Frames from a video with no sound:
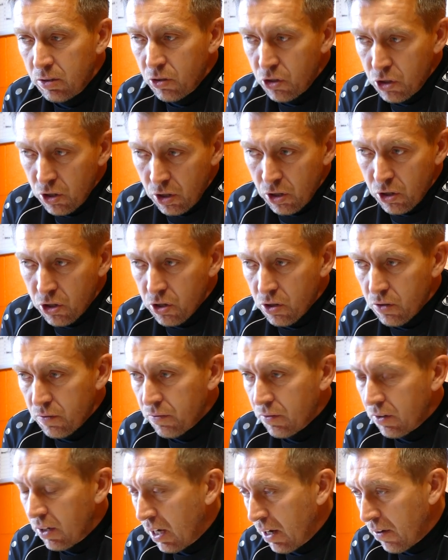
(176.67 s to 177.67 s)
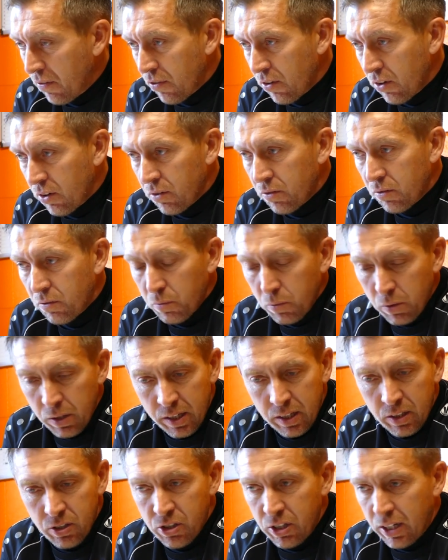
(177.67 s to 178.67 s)
Josh, Efron,
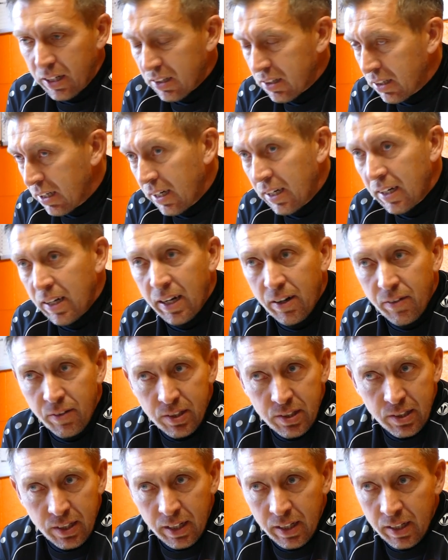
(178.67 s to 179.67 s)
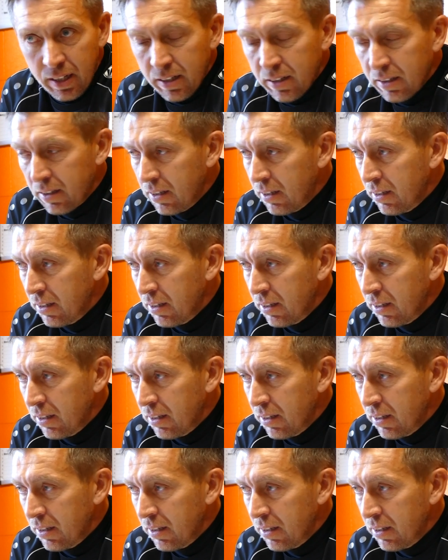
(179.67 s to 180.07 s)
Wes, Jack Taylor, Harry Taylor,